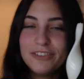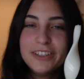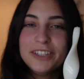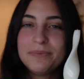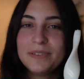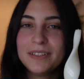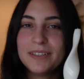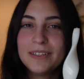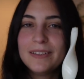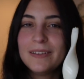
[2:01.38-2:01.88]
first
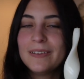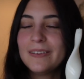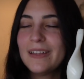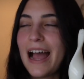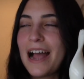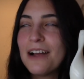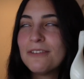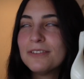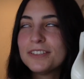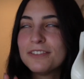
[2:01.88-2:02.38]
printed,
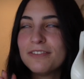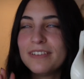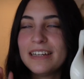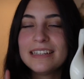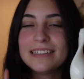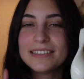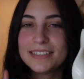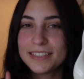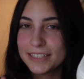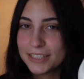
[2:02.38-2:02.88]
I was
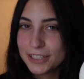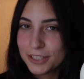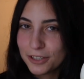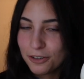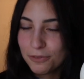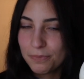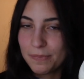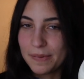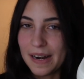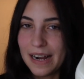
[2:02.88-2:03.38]
feeling
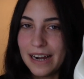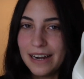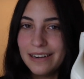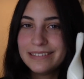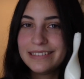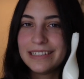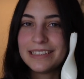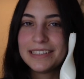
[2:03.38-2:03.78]
so proud